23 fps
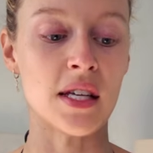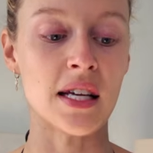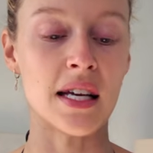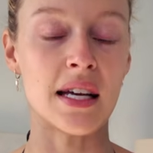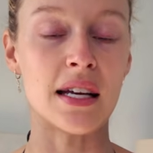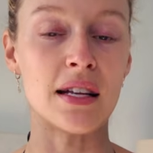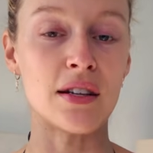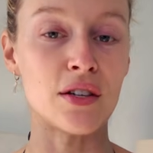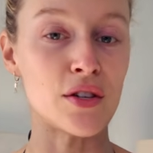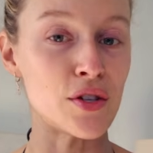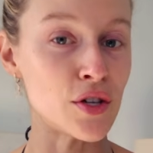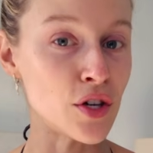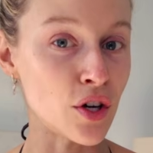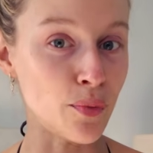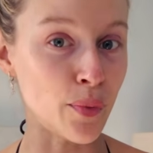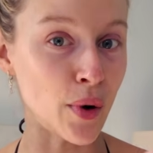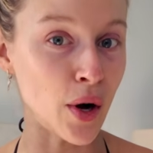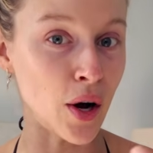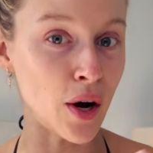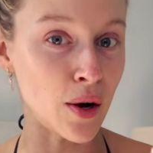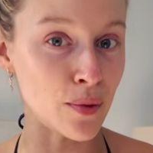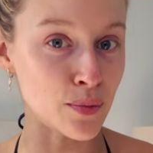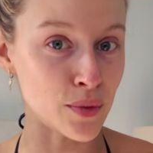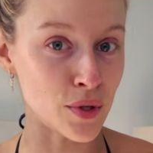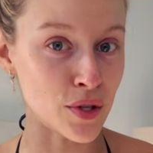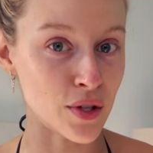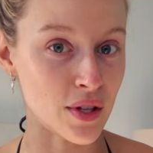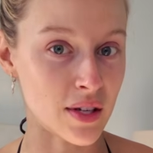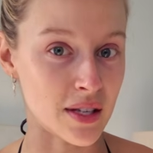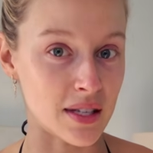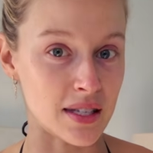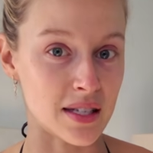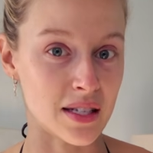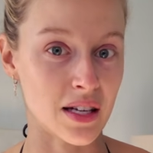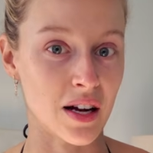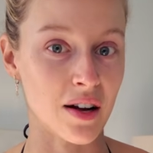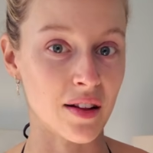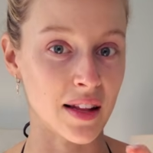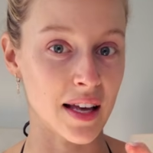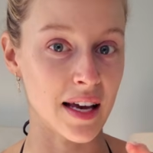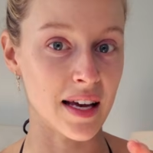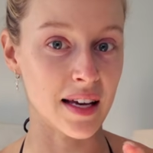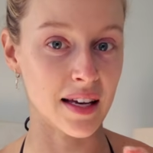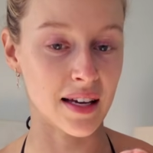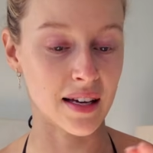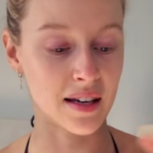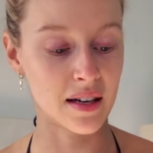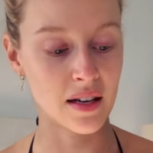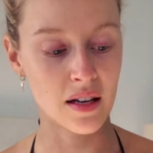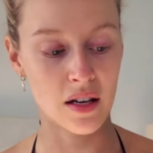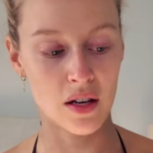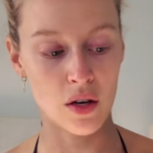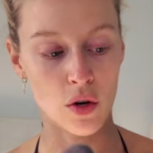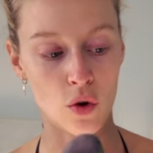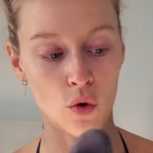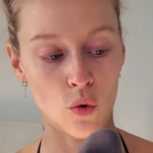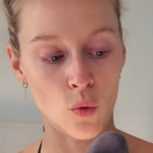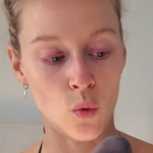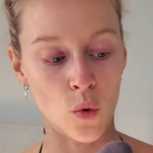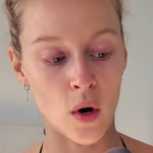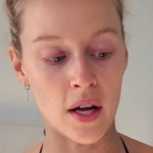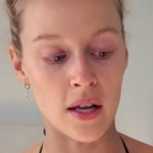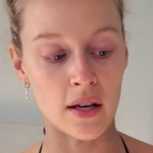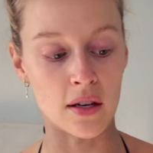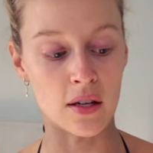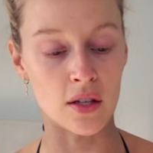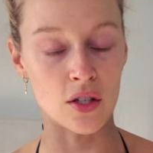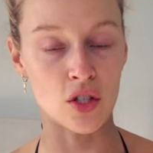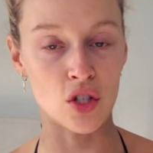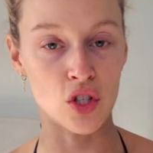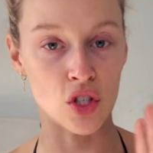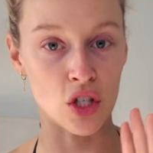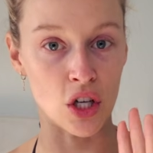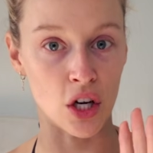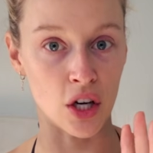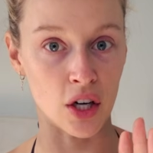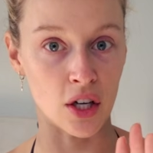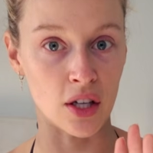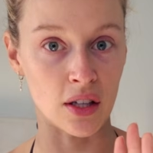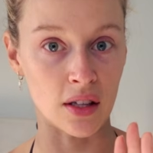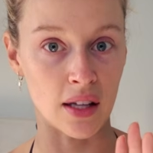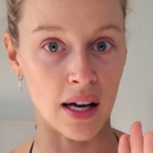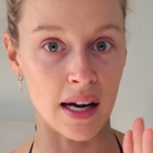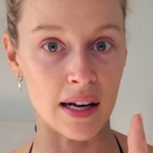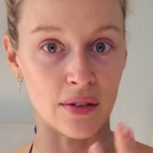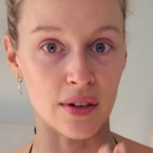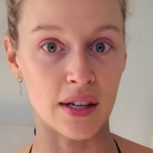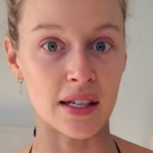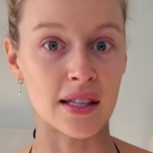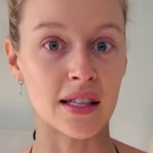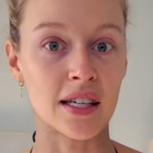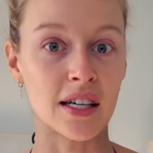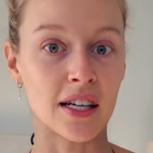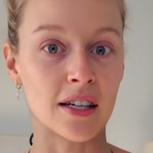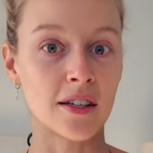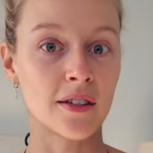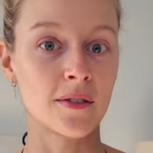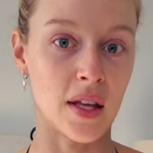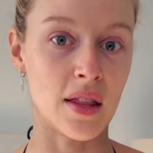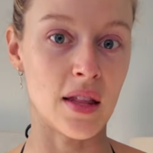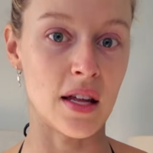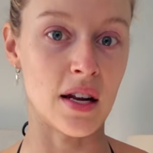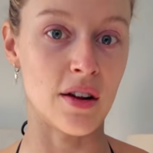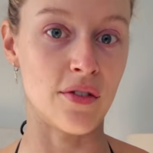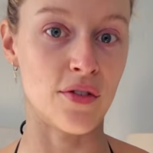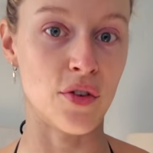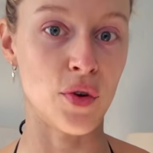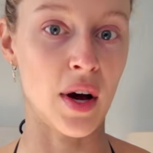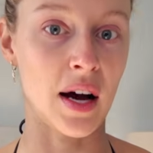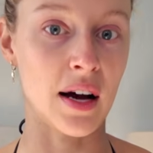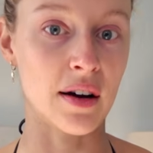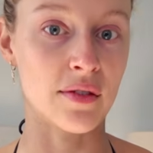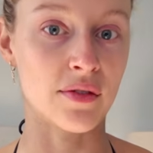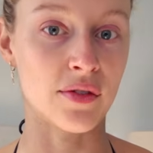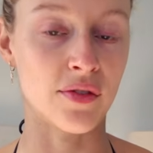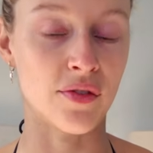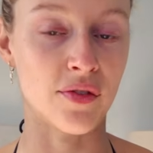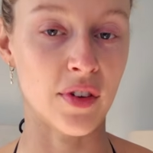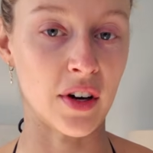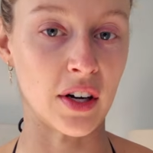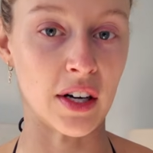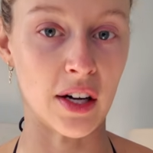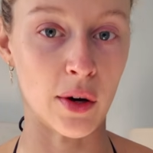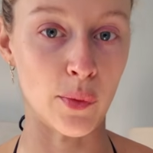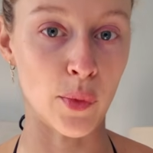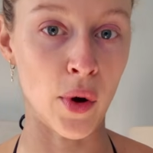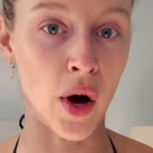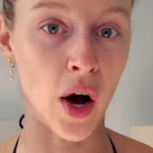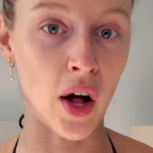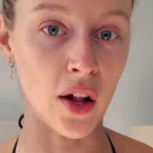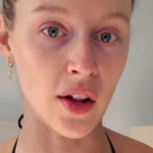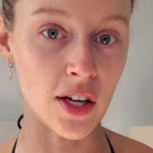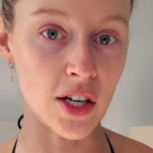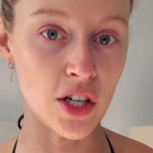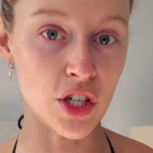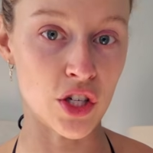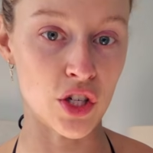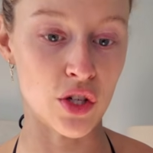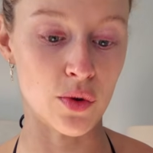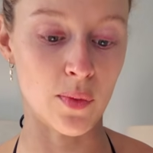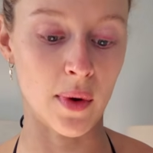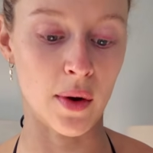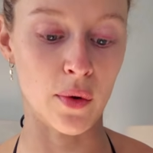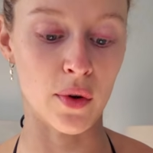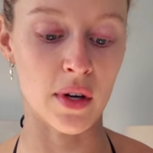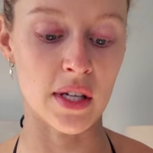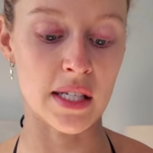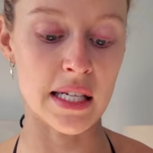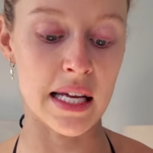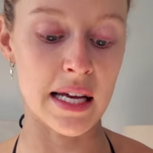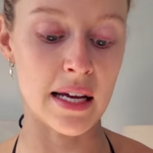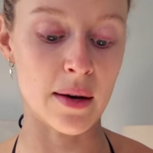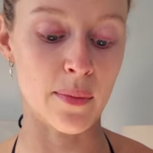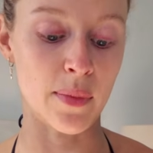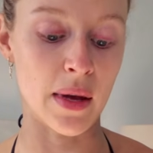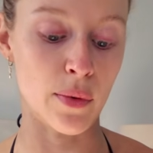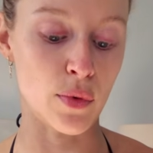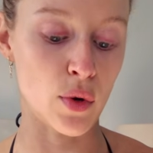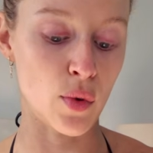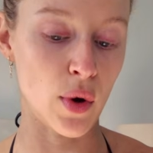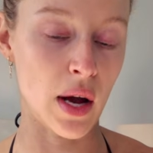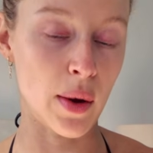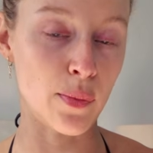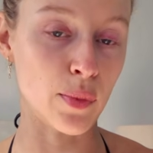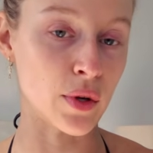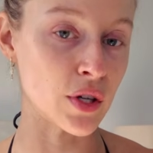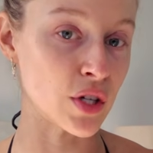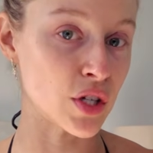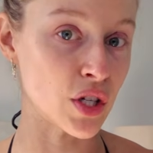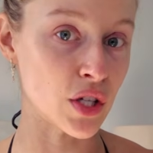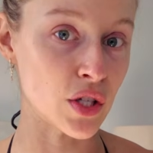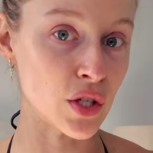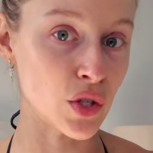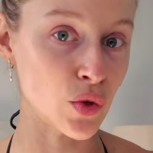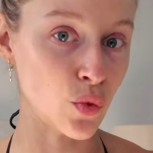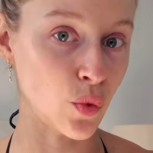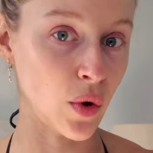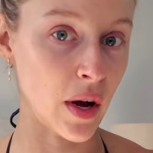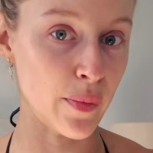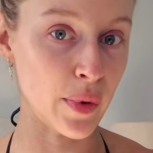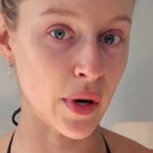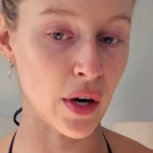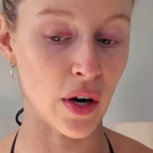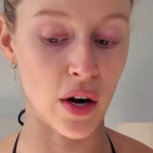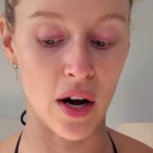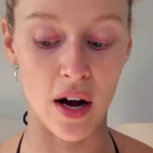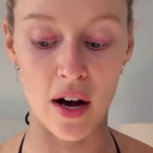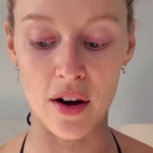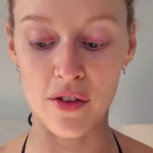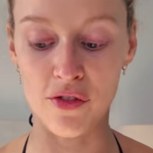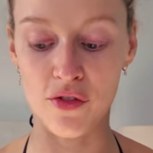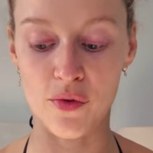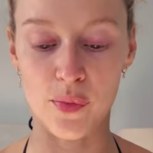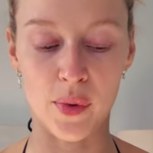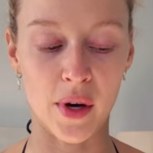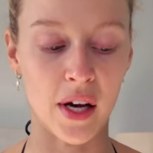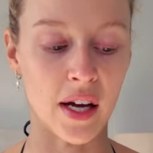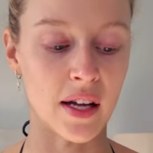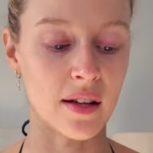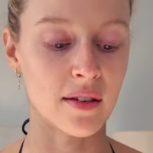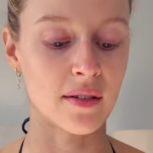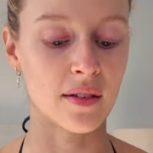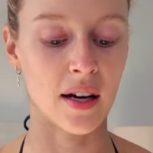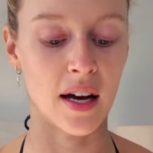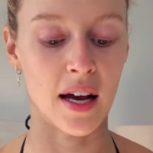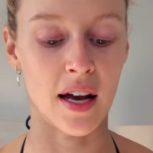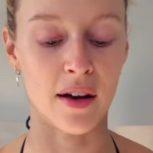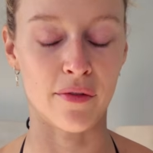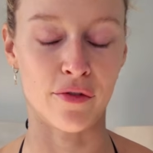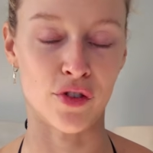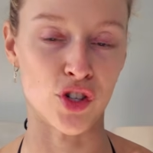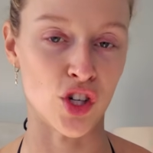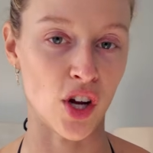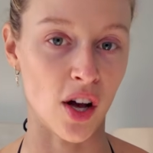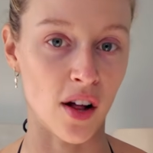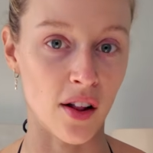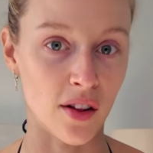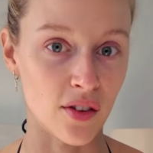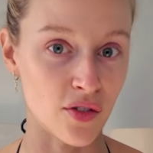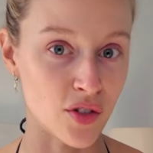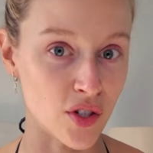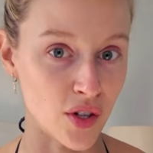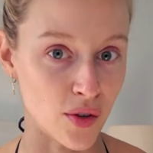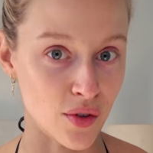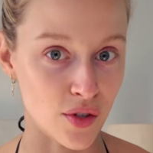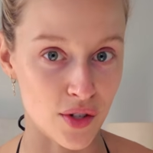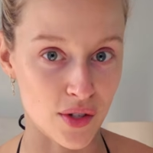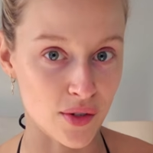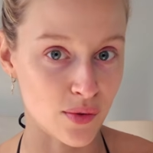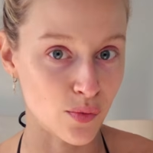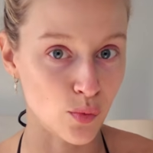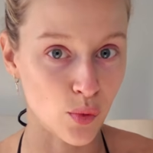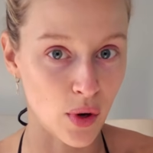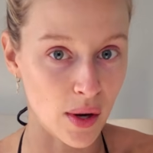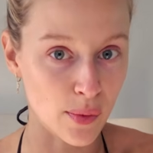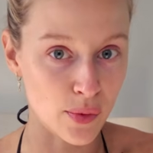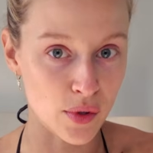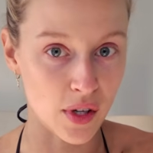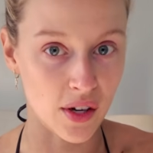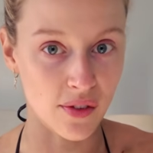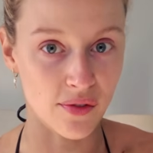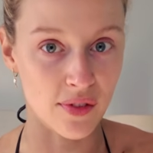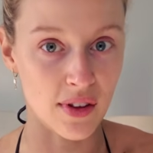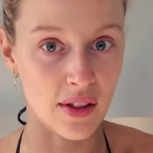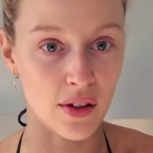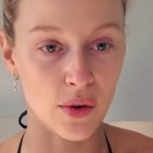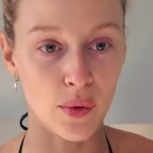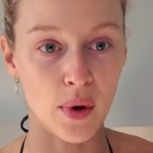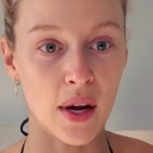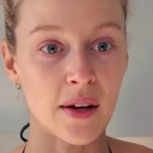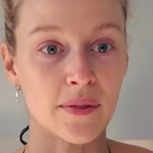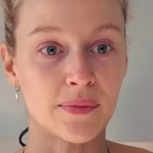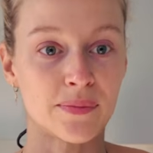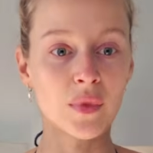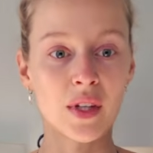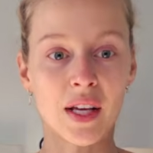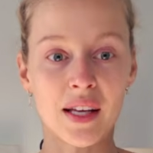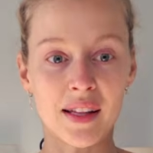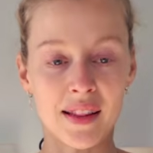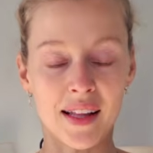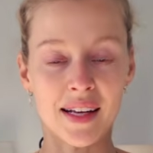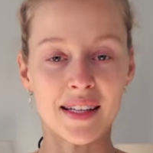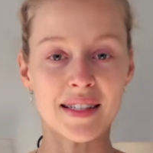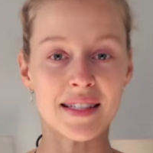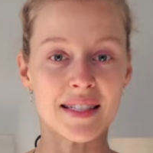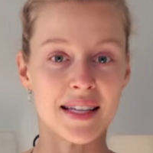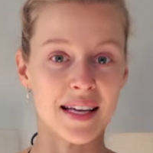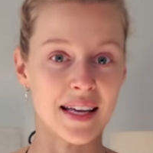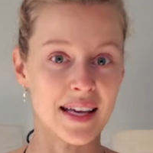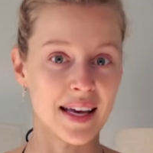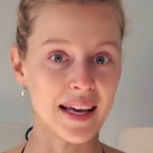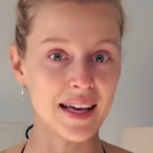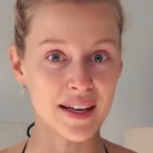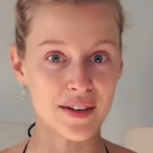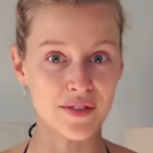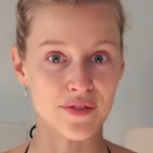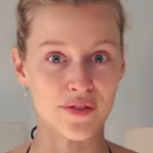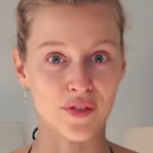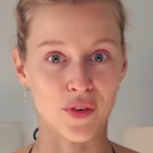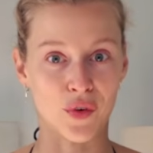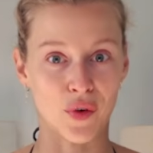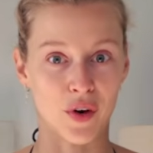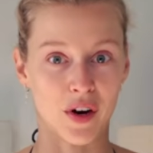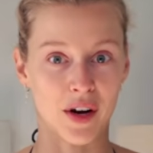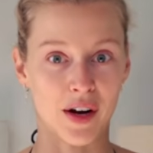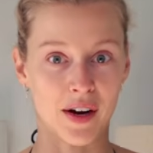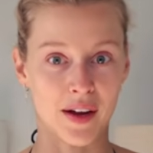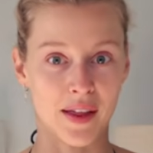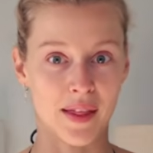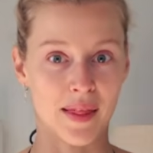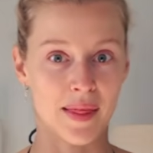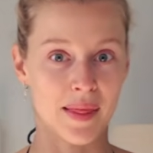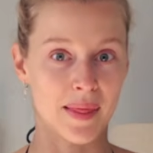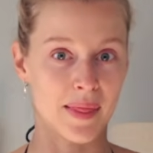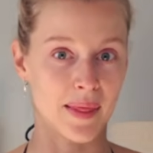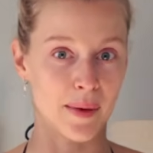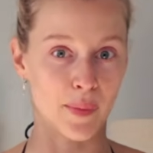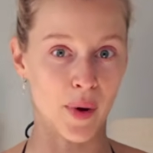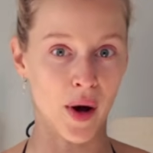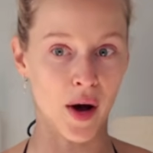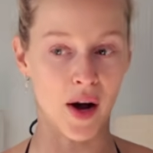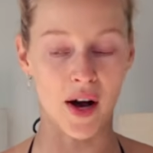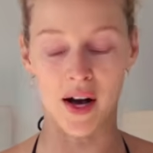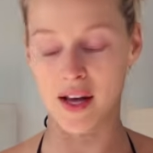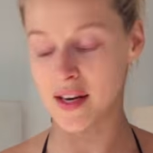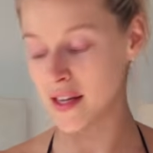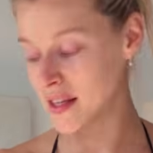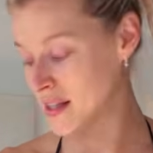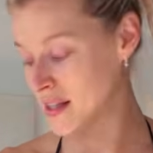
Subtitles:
it into your palm so that it's not like one stark line right there. And then if you have fingernail polish, you might want to take a baby wipe and just wipe it off, but I have gel, so it just wipes off either way. And that's it for the bod.